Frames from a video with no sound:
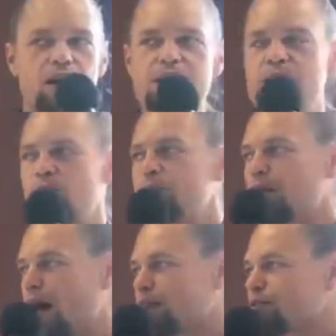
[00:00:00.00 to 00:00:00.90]
Talking about
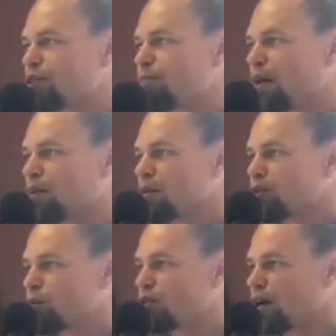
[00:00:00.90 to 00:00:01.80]
platinum group
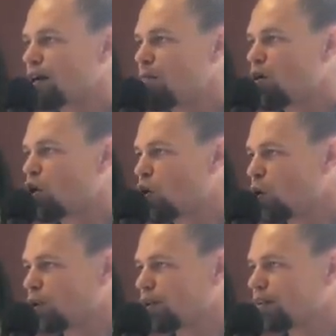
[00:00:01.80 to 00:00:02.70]
elements, we're talking about
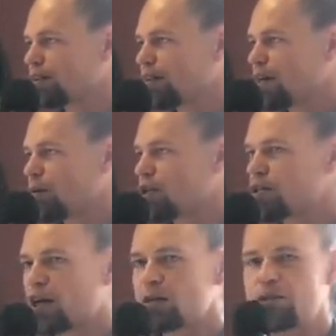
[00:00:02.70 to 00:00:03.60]
gold. We
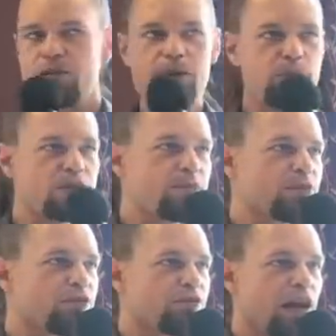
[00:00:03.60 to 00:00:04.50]
just talked about some of the
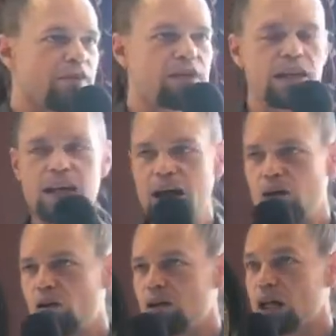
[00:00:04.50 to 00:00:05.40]
principles of life, getting
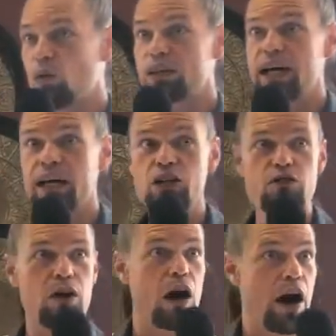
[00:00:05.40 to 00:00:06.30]
alkaline, what that can
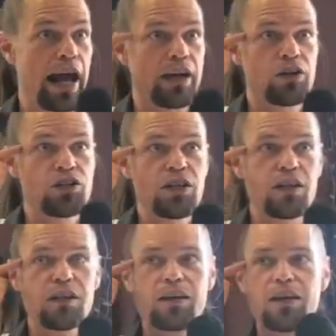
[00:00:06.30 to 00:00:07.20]
do for our energy,
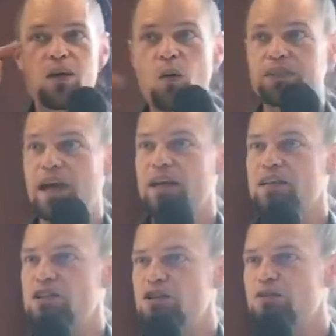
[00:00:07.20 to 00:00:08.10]
what that
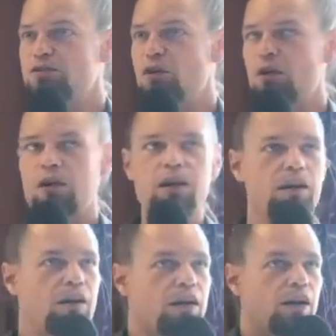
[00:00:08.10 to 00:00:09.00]
can do for
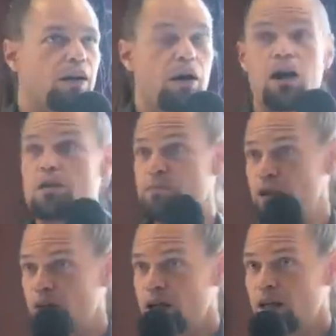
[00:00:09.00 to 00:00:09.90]
our
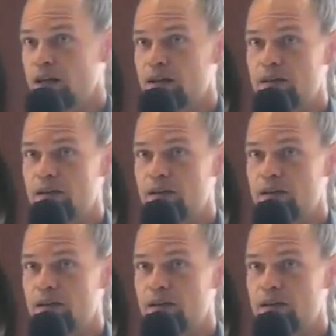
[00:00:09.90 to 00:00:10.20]
immunity,